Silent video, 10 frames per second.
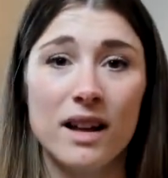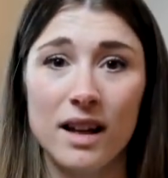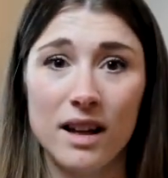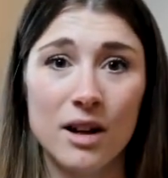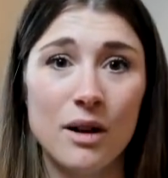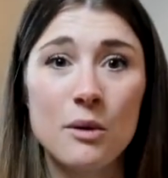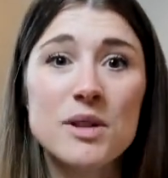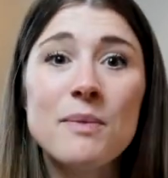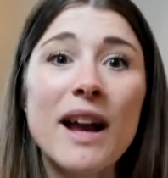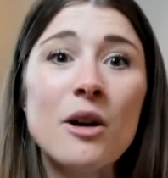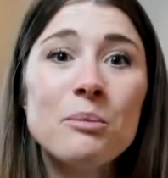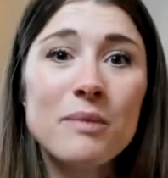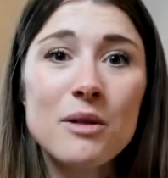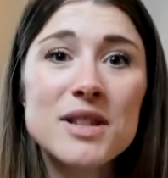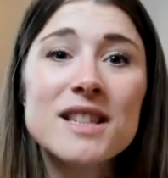you know, it was my own,
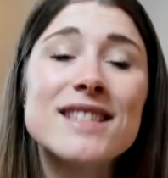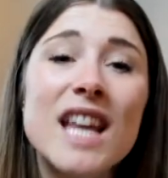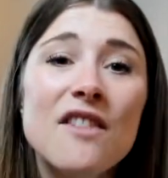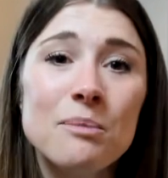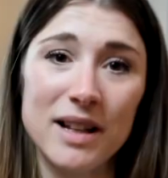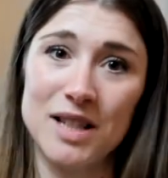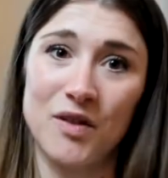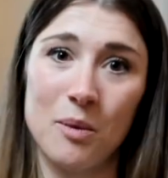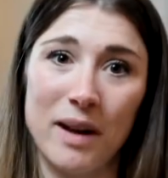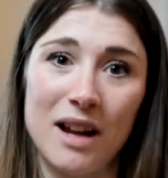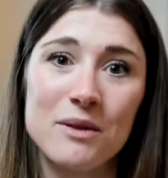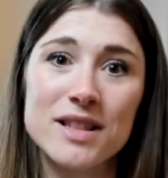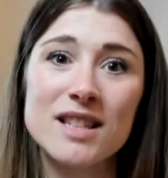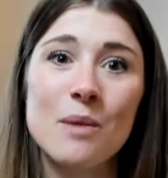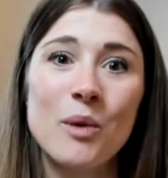it was a safe place for me. It was
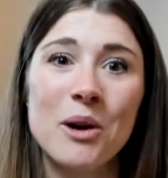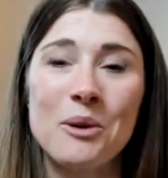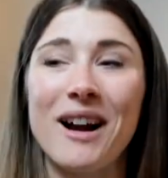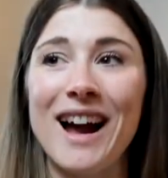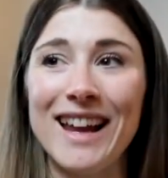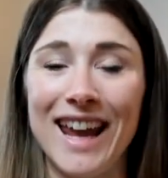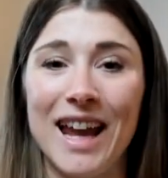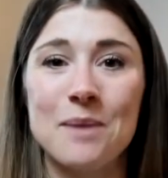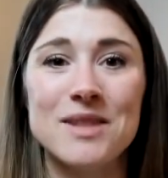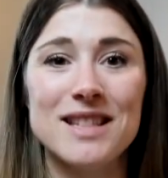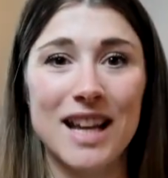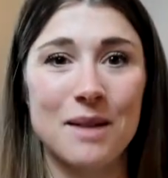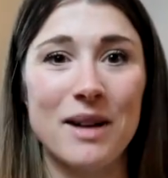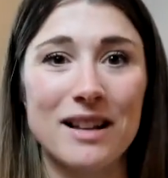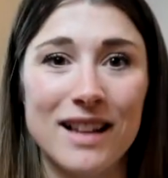somewhere where I came to
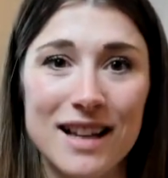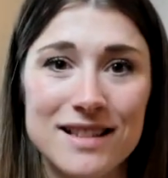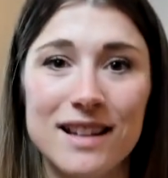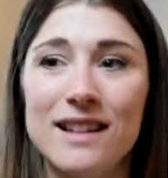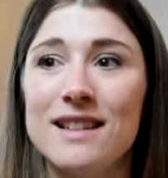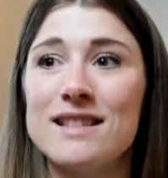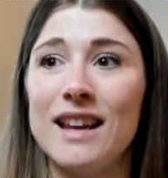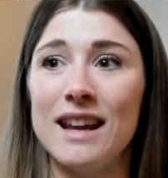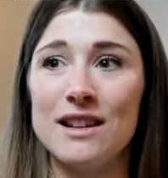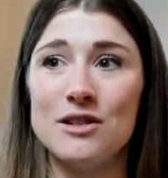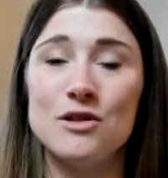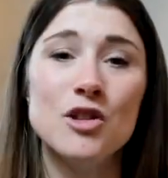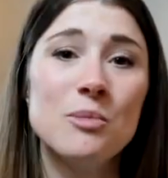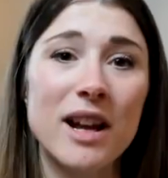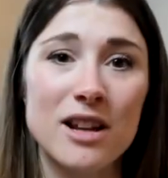take my classes and to
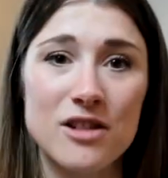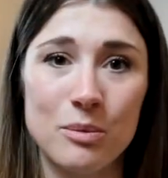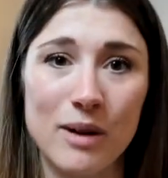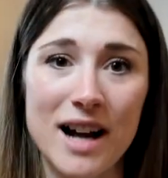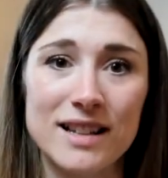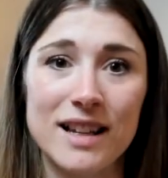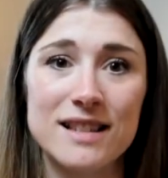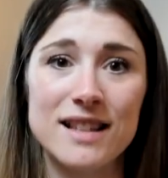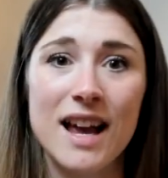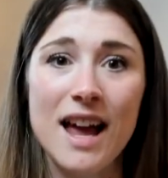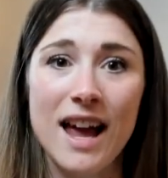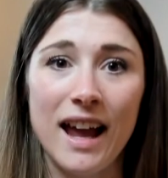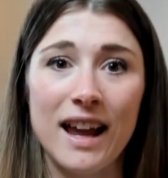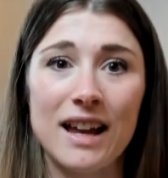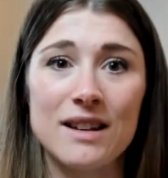do my yoga practice,
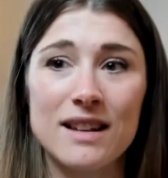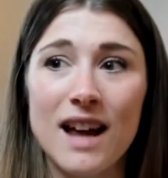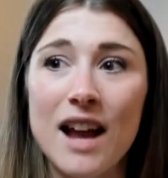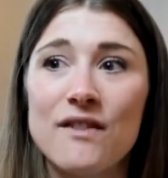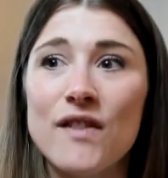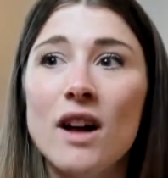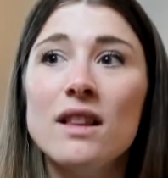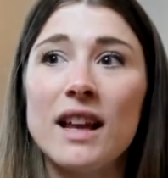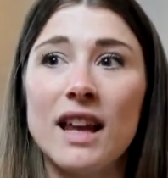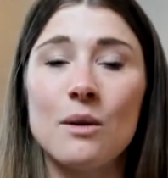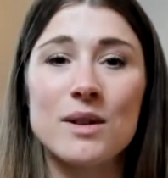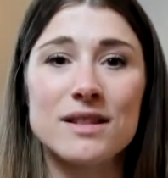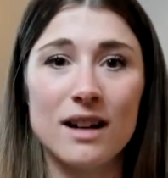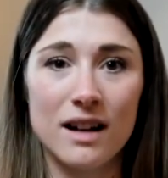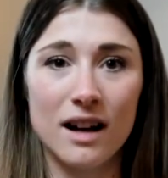and I felt like it
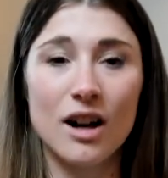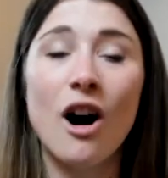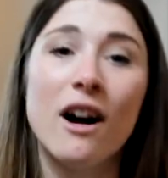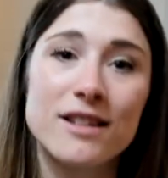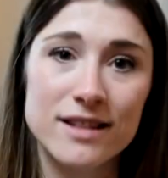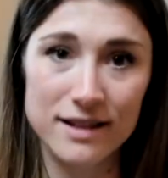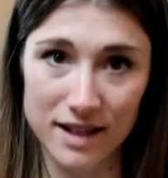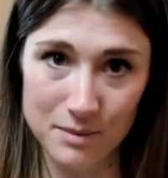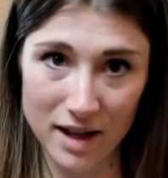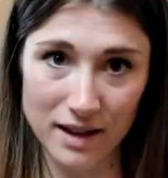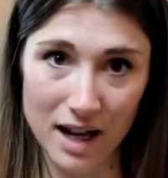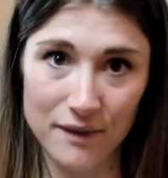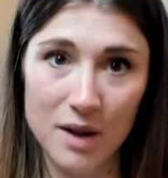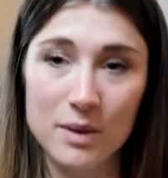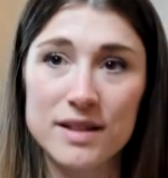was a constant in my
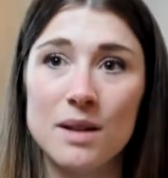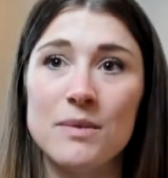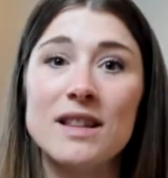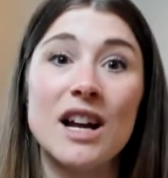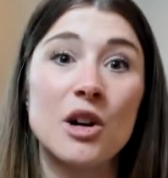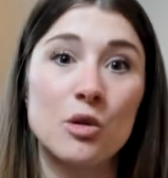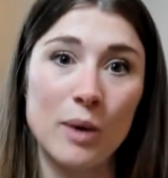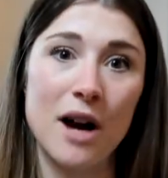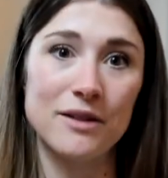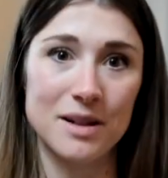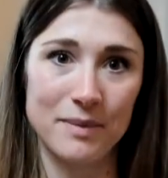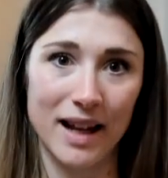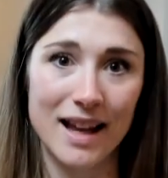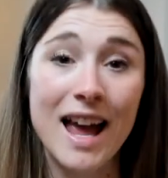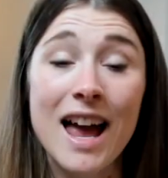life. It was something that grounded
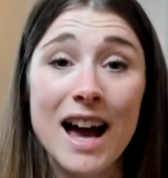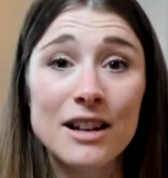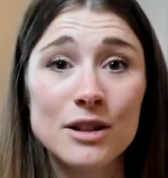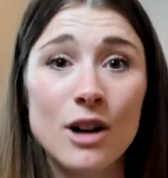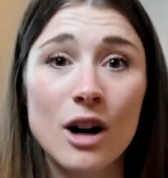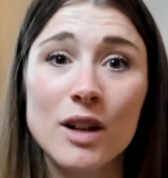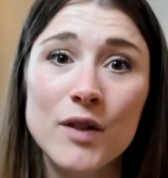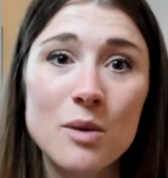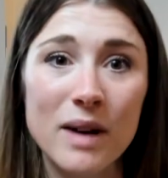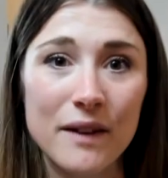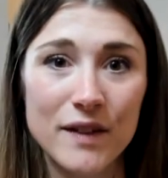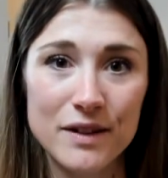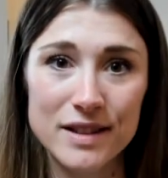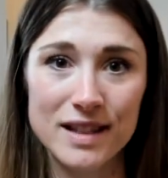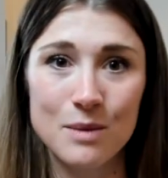me. And a lot of you might feel
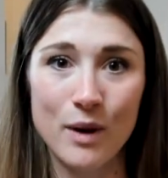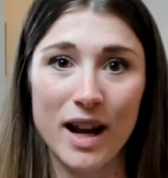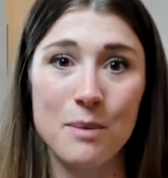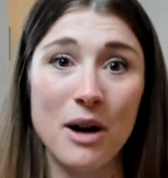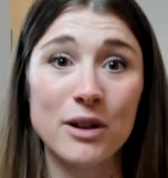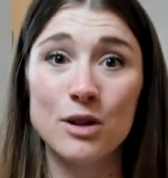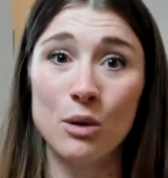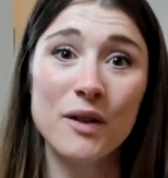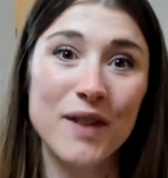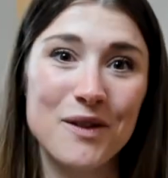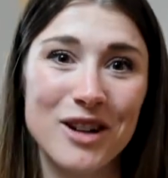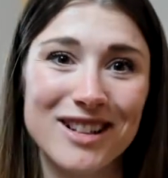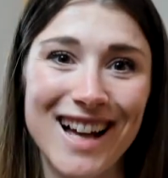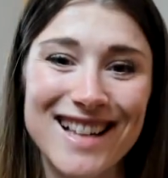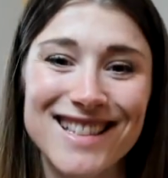the same way about your favorite
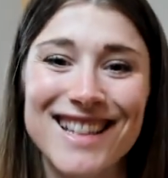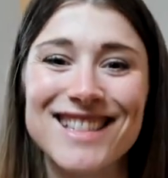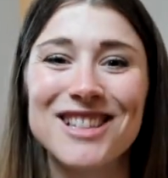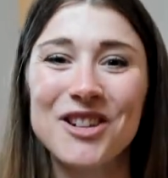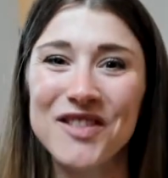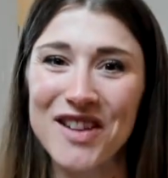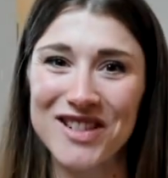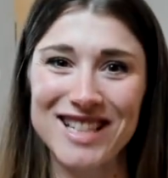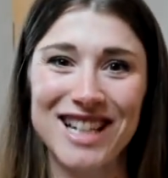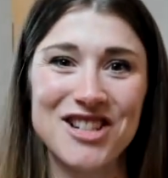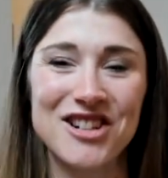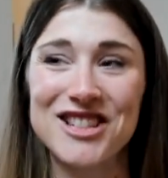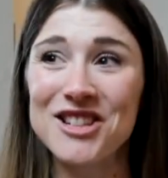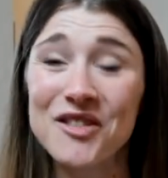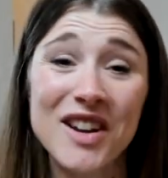classes and your favorite teachers
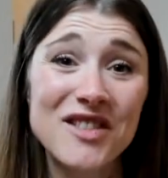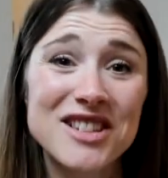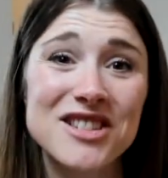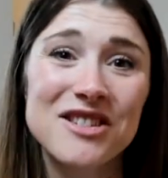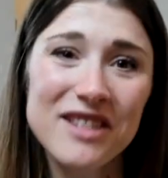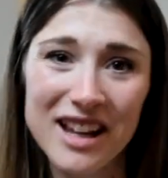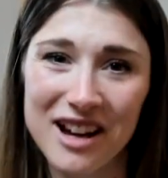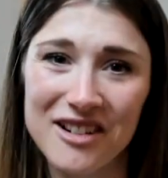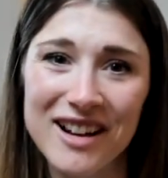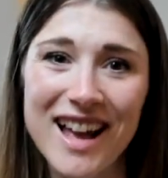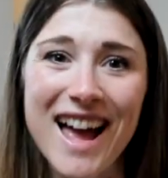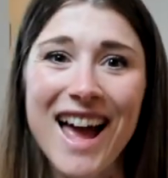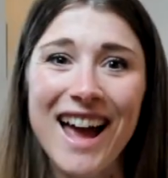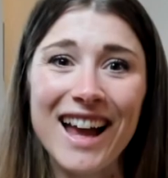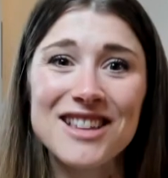and your favorite studio.
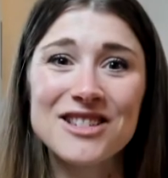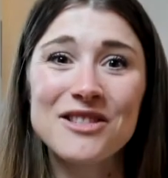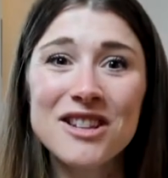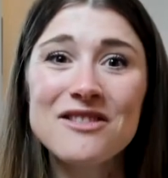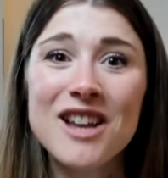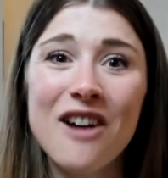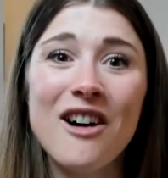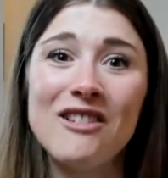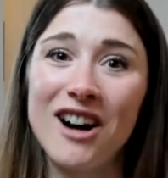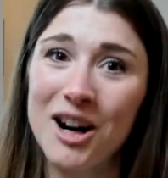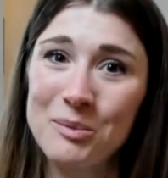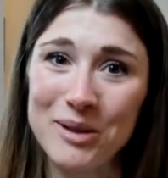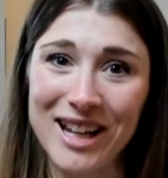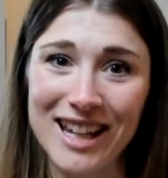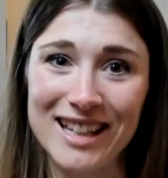And so you know how
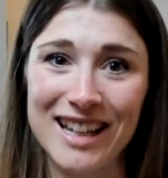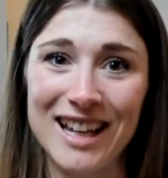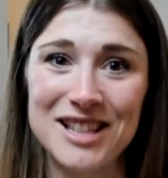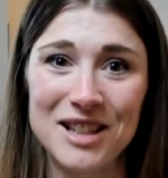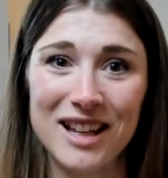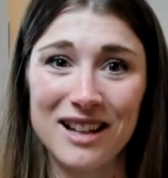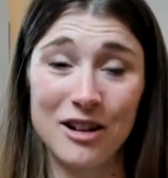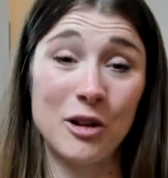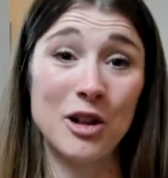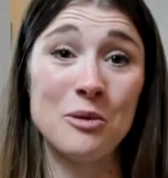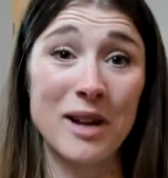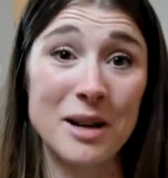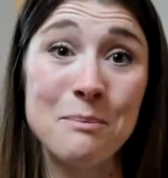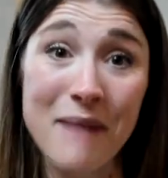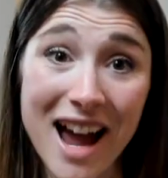heartbreaking it is, or you can
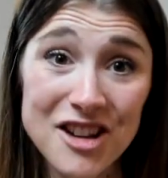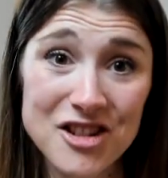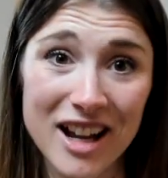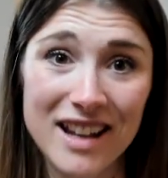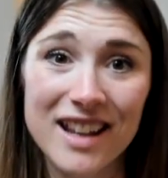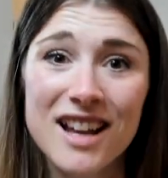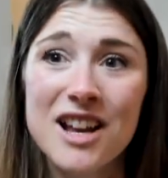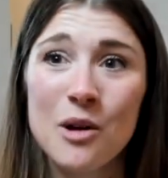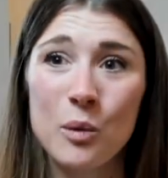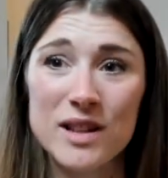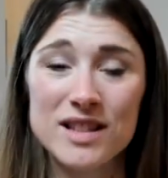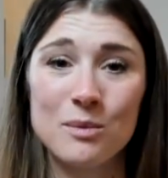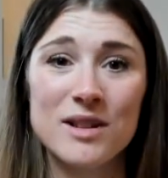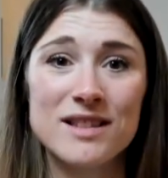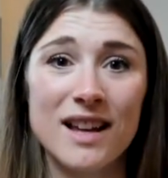imagine, when
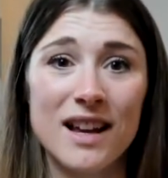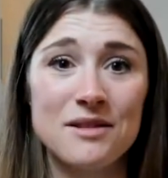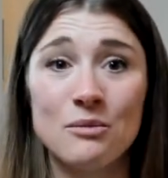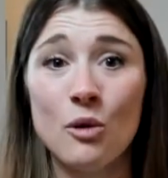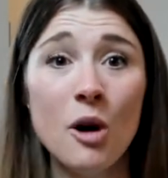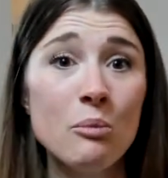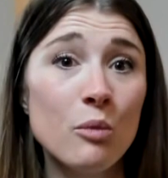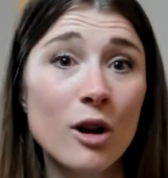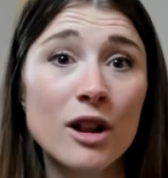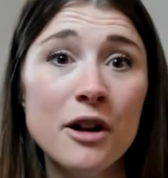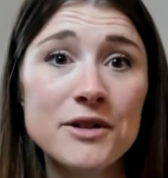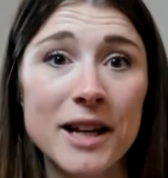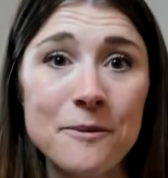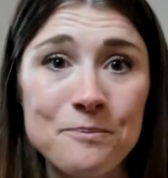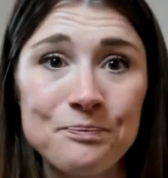someone says, "Oh, we're
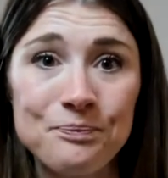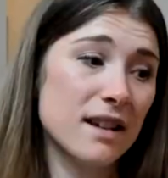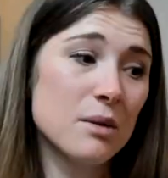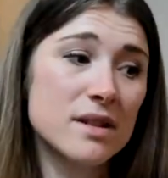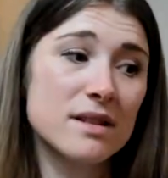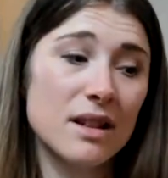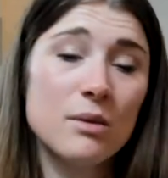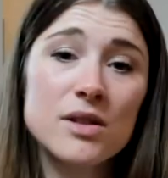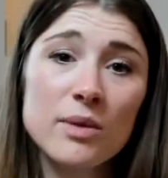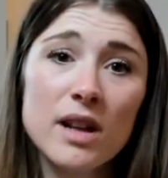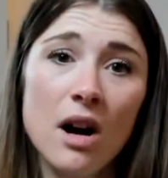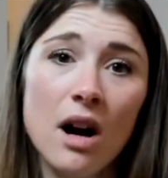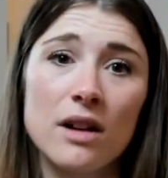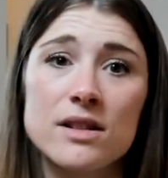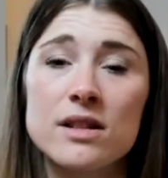closing." It was, it was really
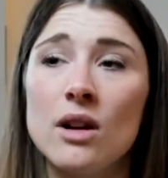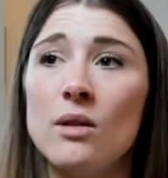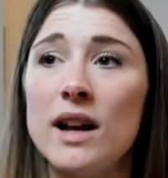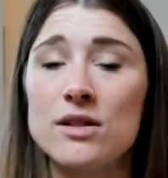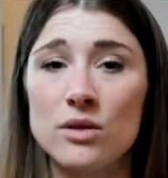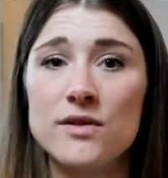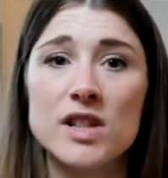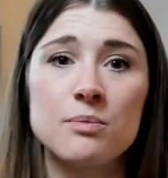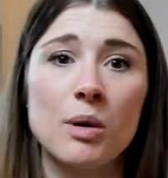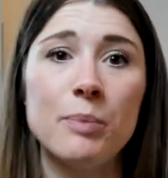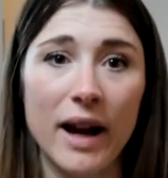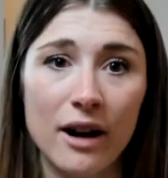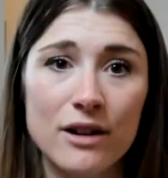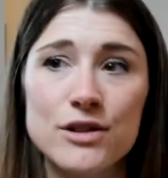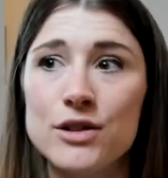hard. So I sort of just
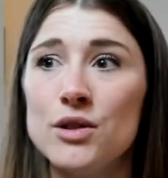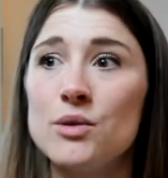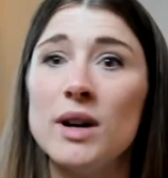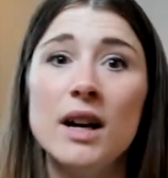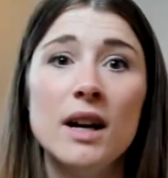prepared to